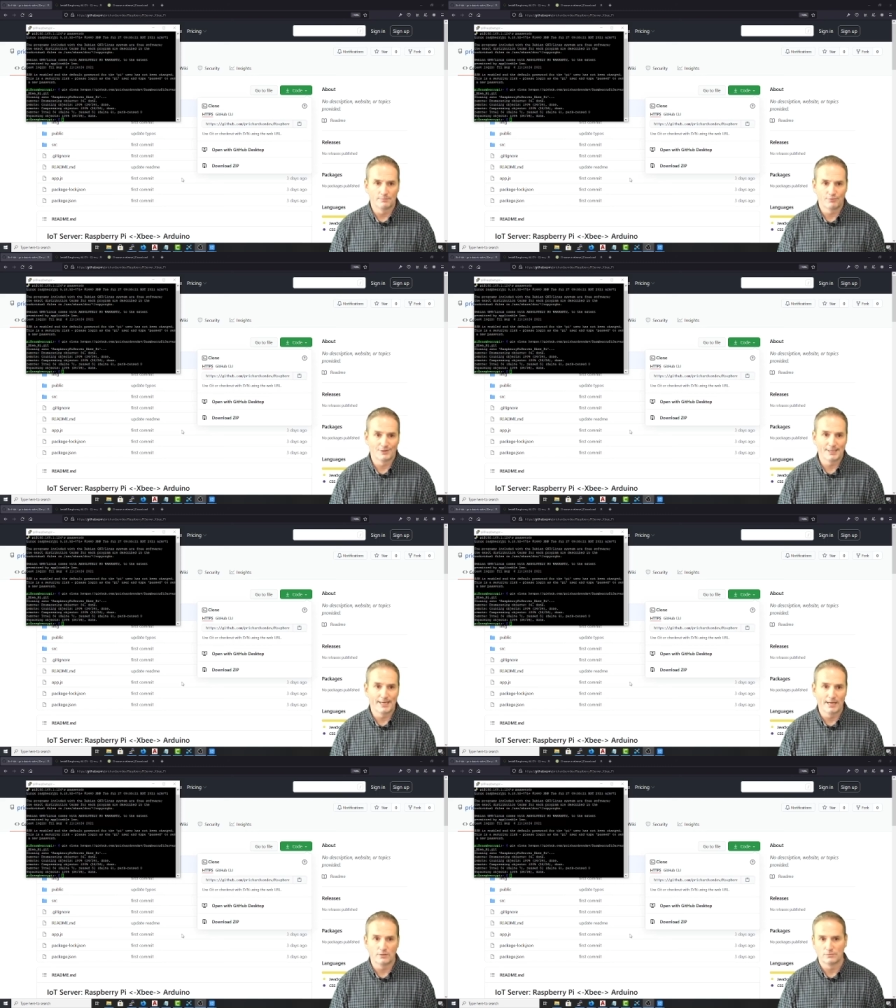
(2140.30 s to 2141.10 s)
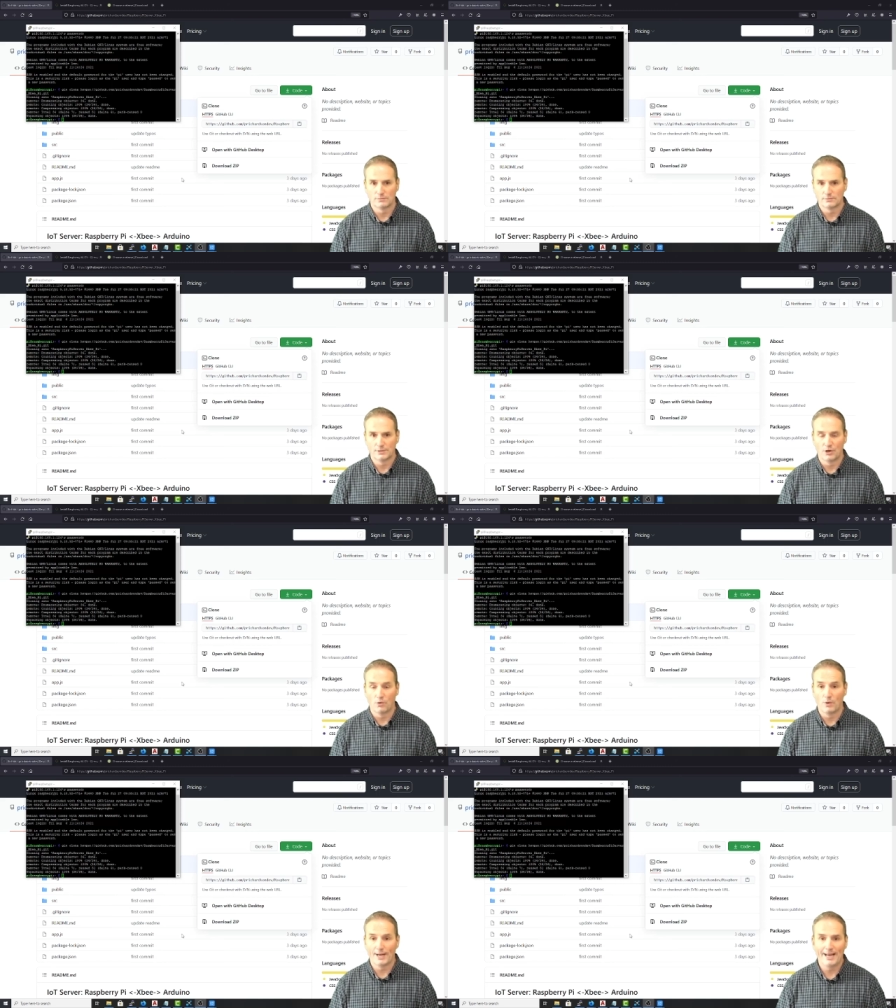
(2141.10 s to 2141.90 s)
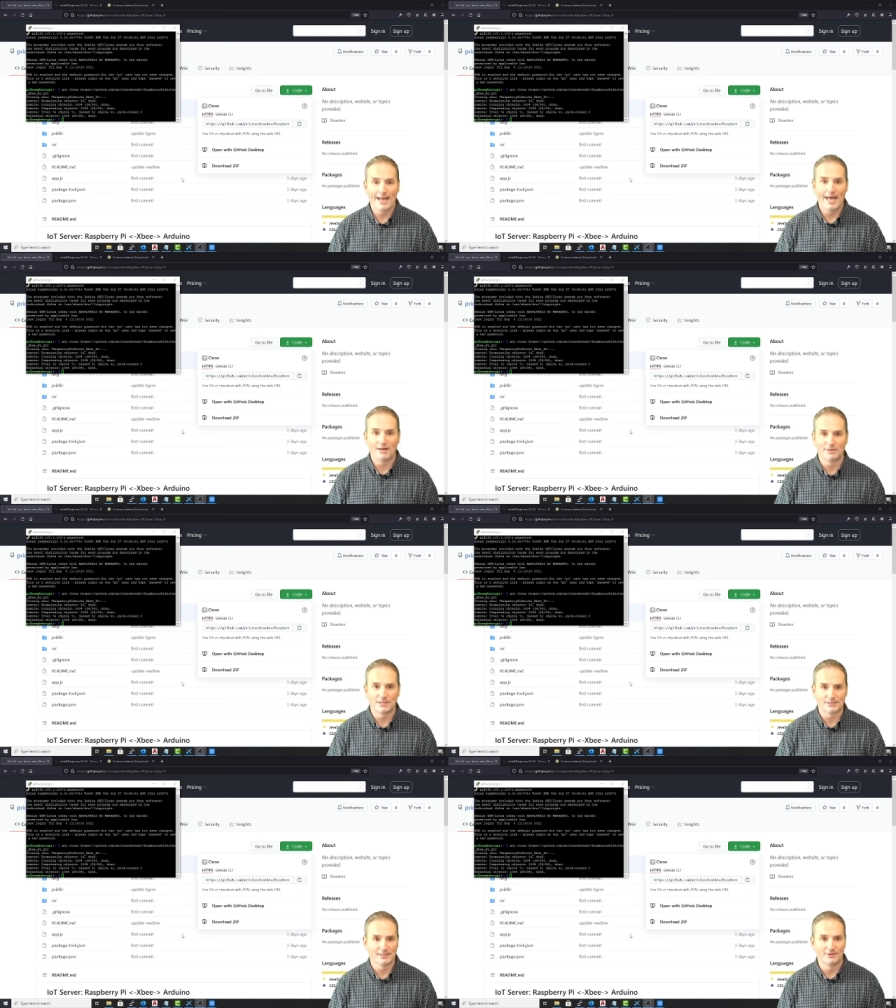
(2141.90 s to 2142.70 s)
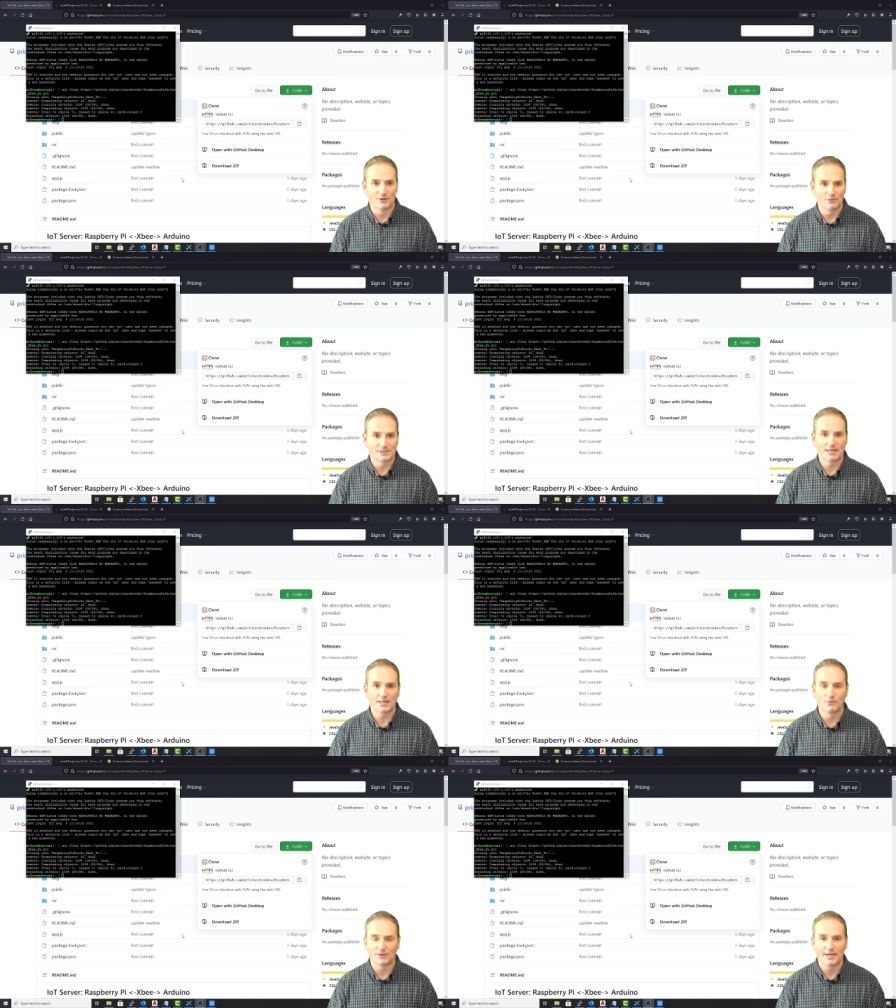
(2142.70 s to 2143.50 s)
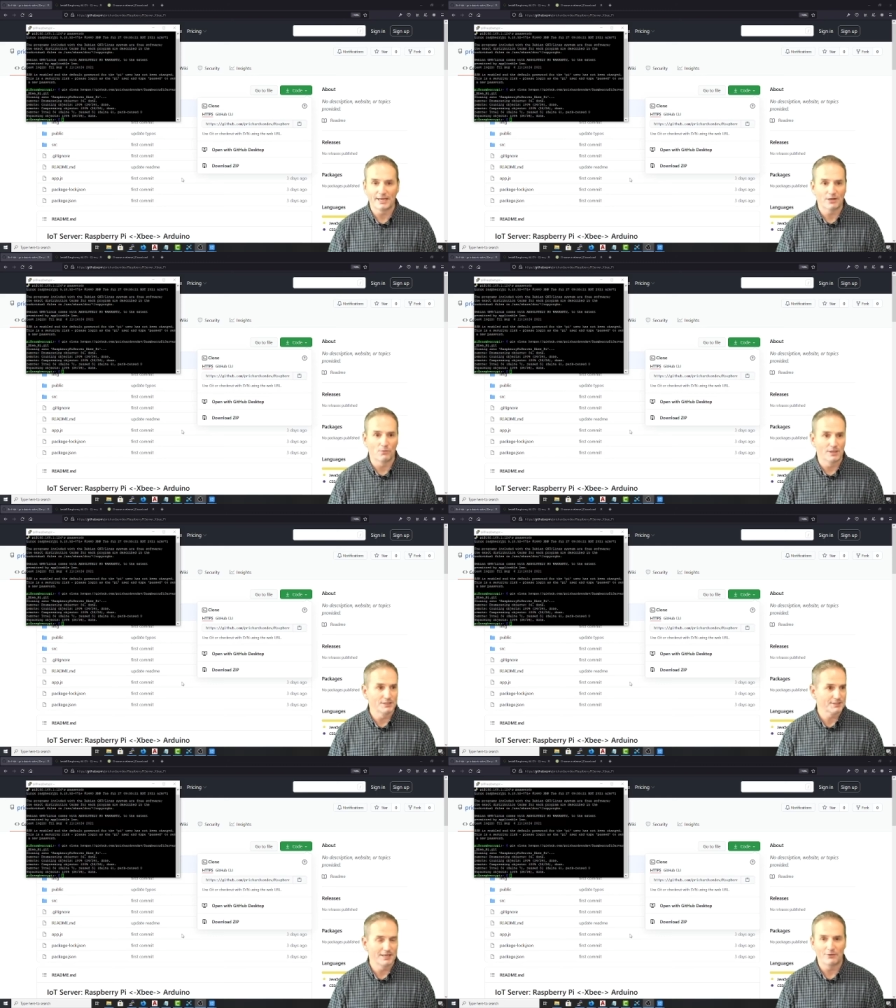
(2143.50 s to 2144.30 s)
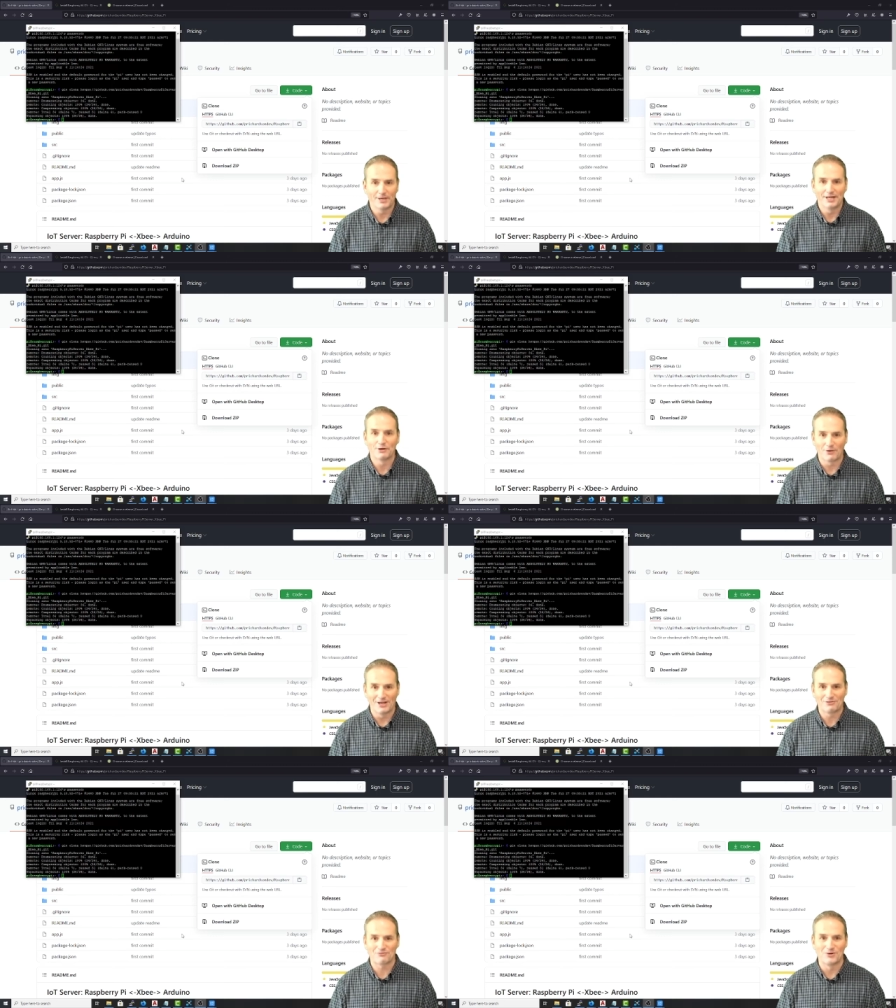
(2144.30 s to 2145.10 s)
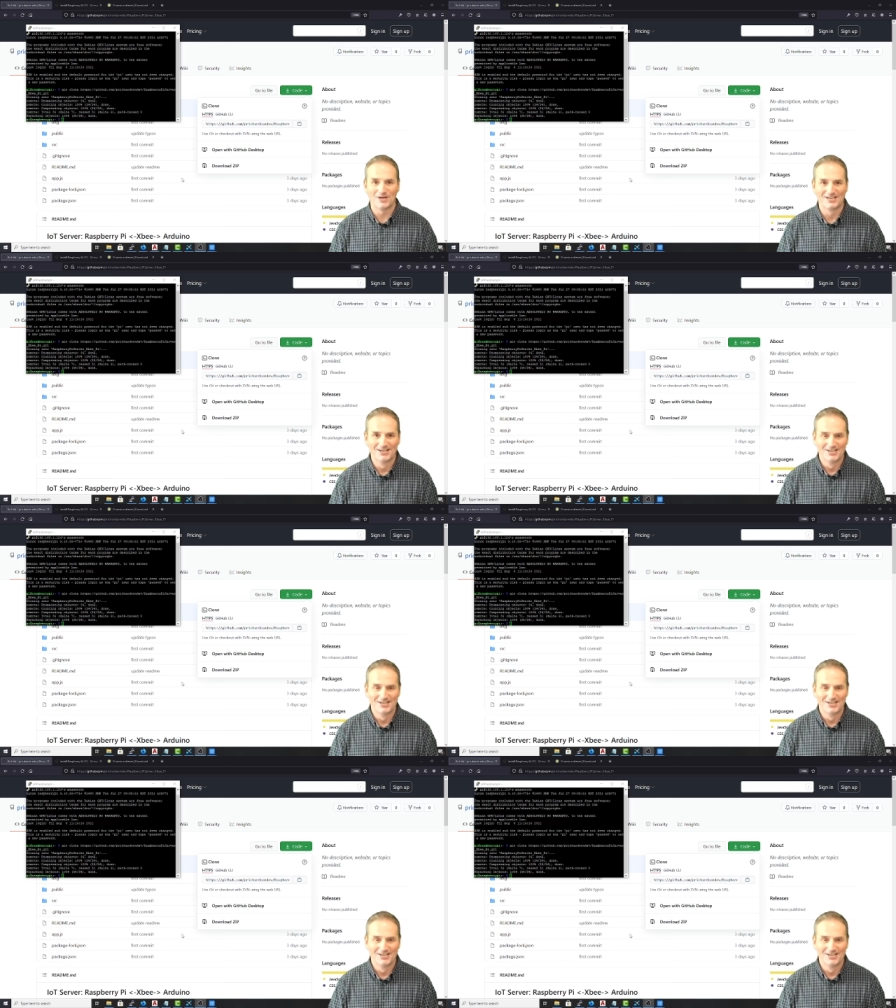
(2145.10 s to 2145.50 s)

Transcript: printing out what I had because I didn't know exactly what the heck it was and how I'd iterate through it.